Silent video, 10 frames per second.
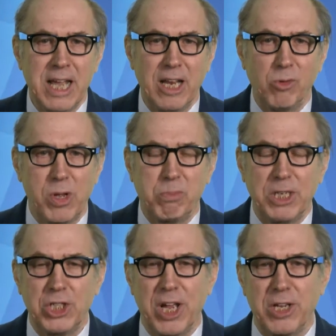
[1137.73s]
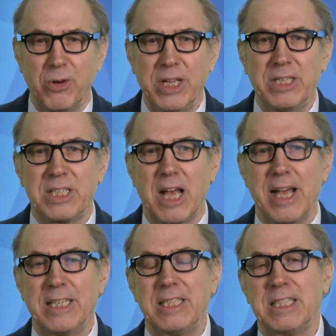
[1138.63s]
And we appreciate your
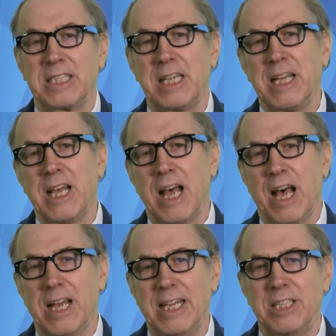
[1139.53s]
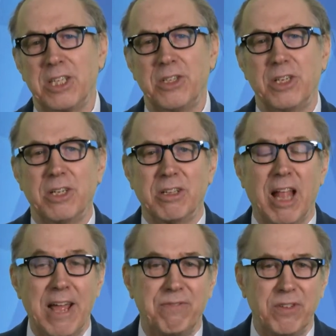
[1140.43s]
insights into the
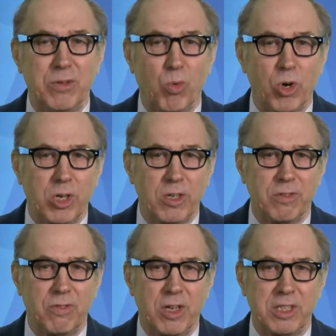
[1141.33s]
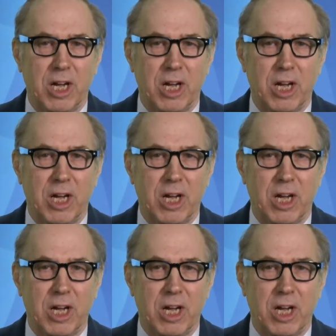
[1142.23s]
life and work of